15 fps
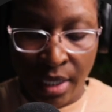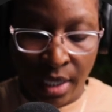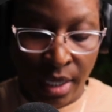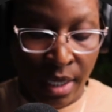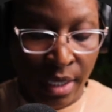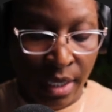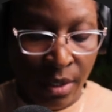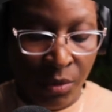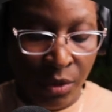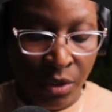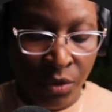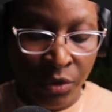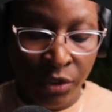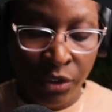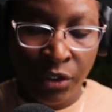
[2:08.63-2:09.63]
And then we're
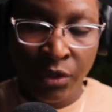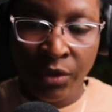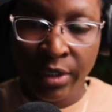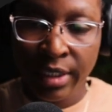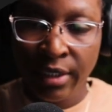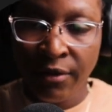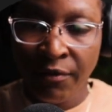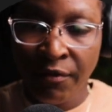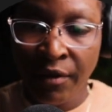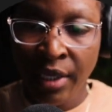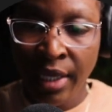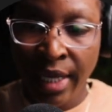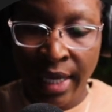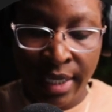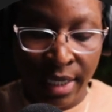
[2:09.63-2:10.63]
going to use
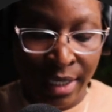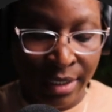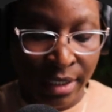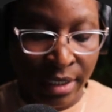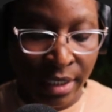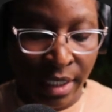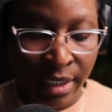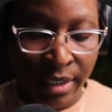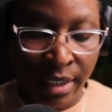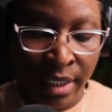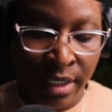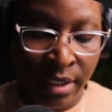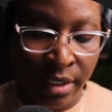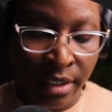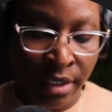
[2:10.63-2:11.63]
VI as a text
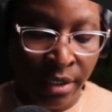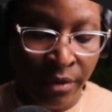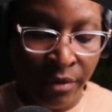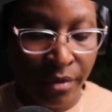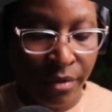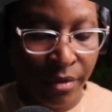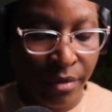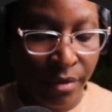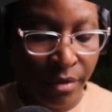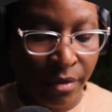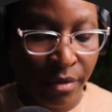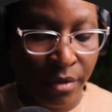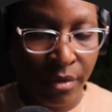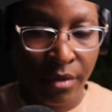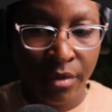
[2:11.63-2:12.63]
editor.
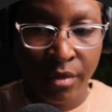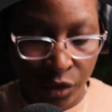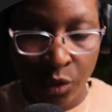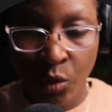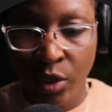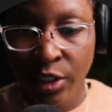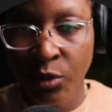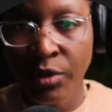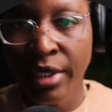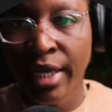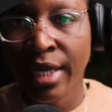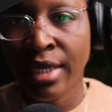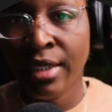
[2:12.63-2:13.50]
So once we get